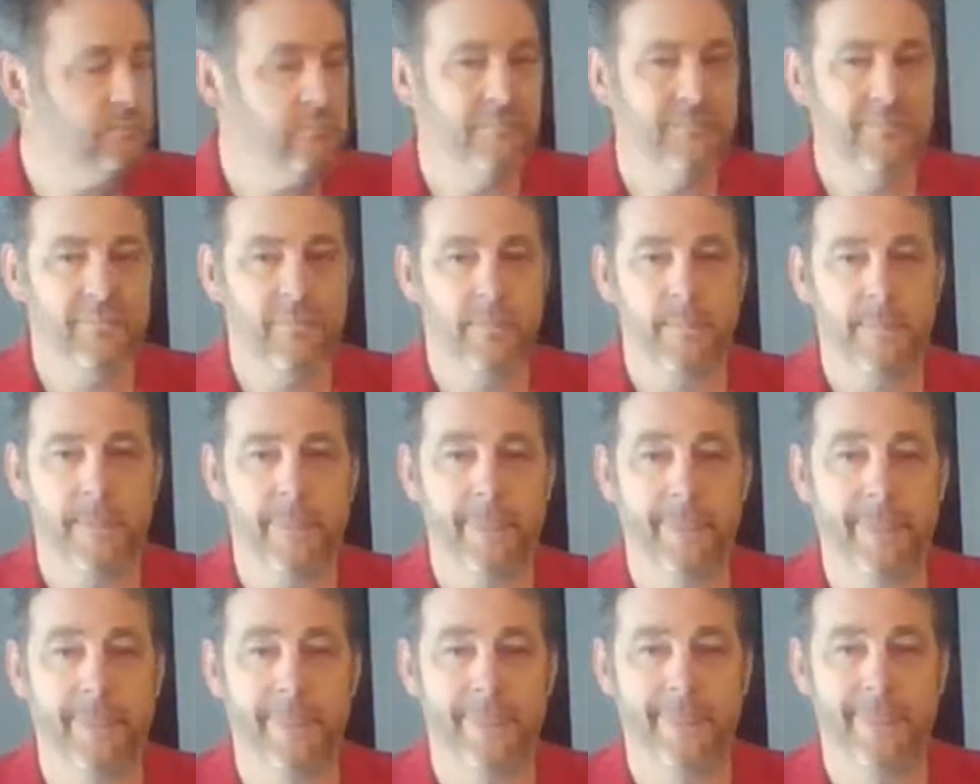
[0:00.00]

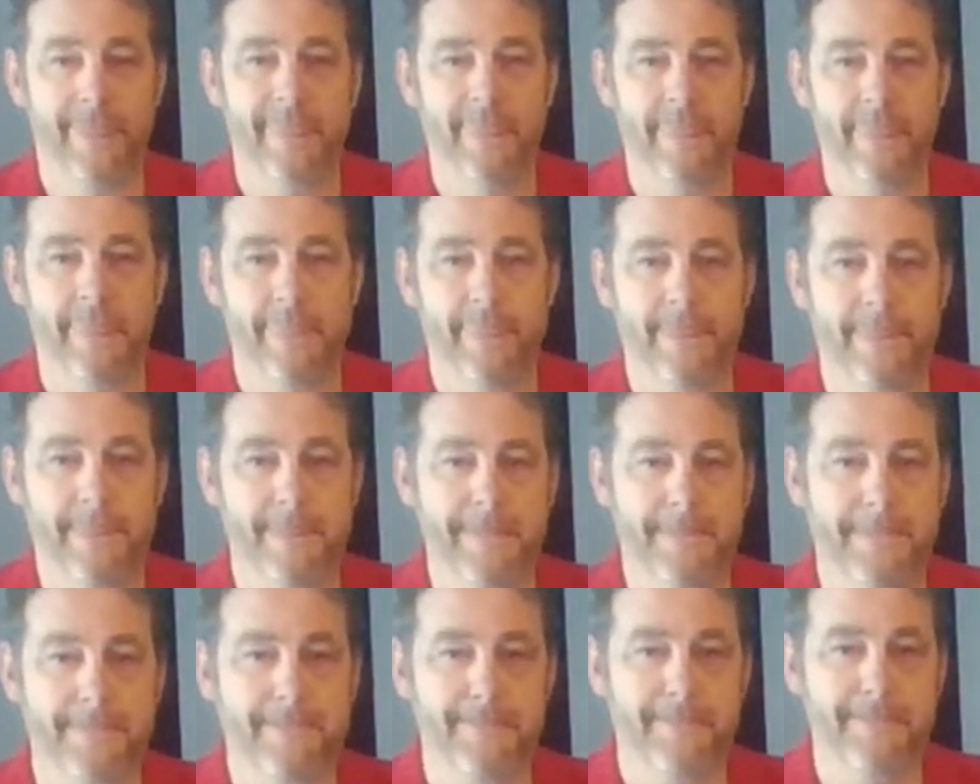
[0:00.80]

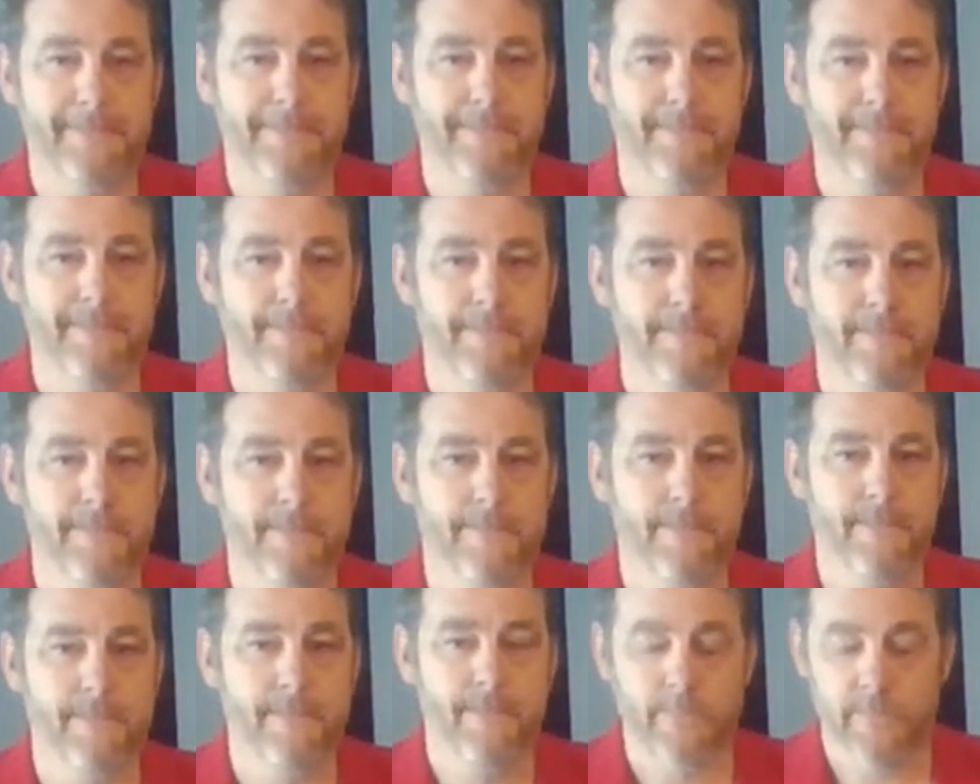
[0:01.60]

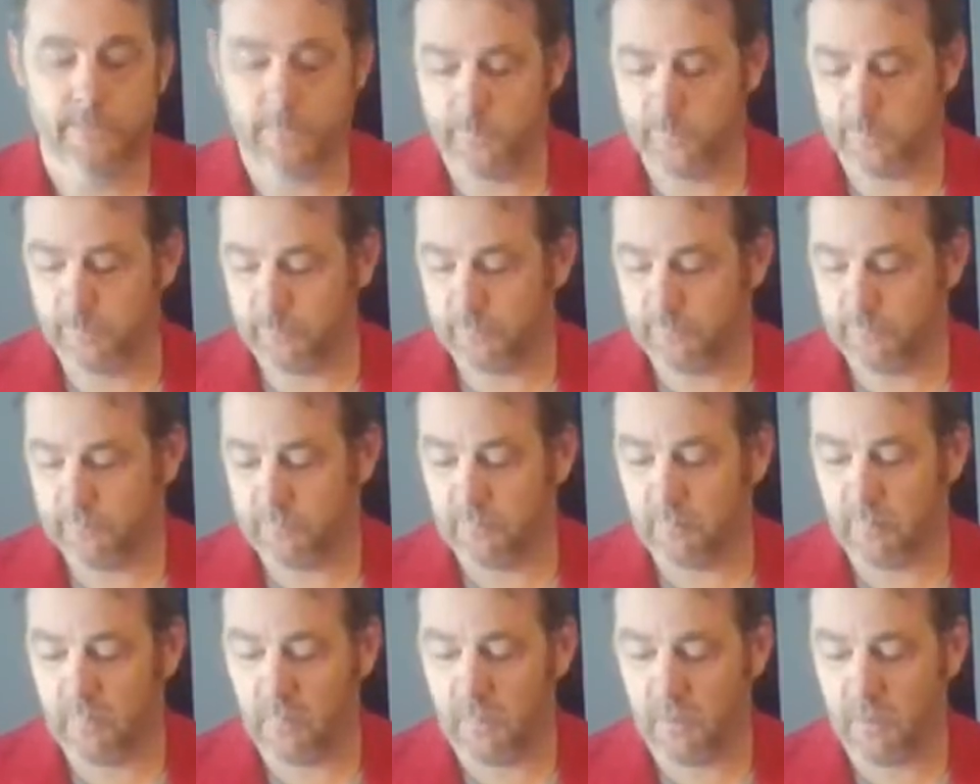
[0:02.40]

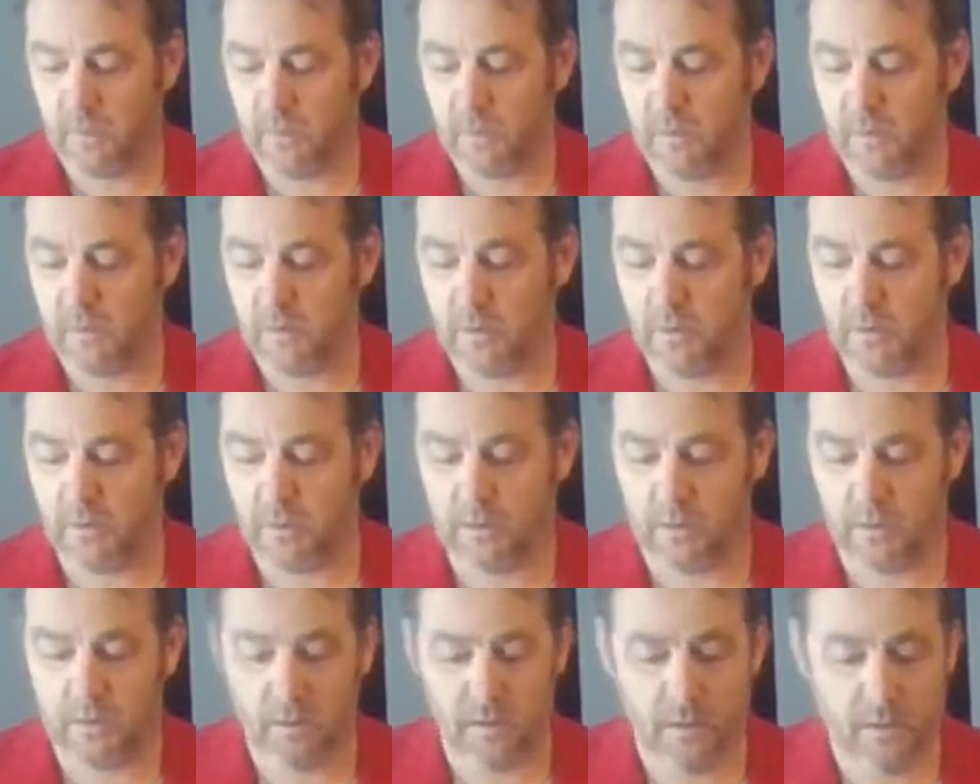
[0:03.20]

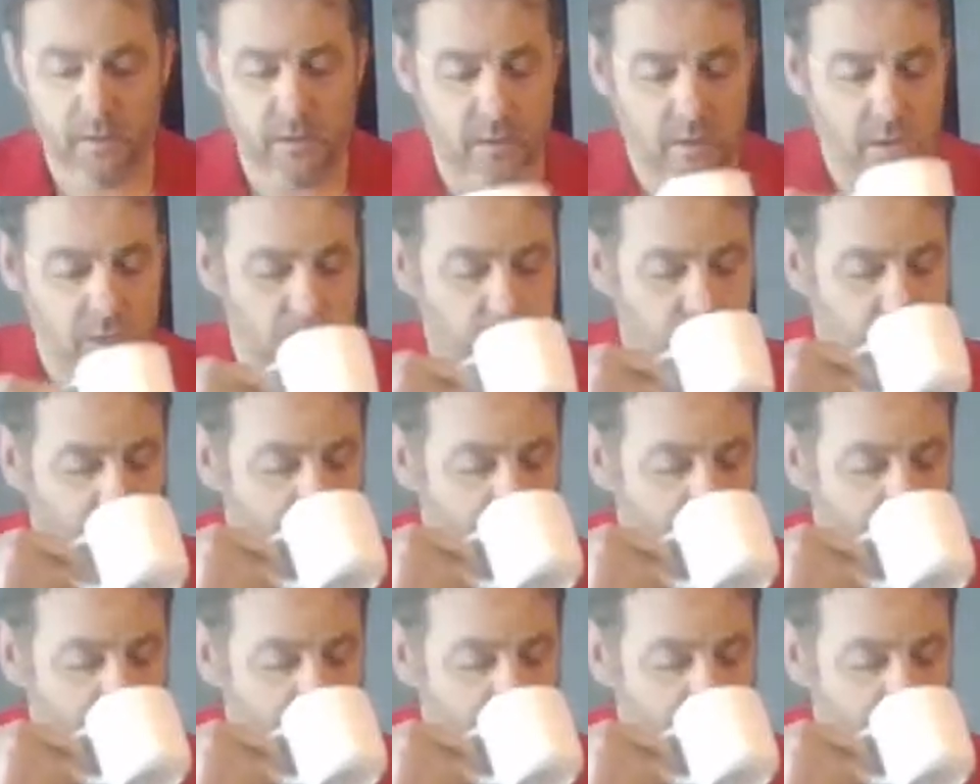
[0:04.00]
The person shown says nothing.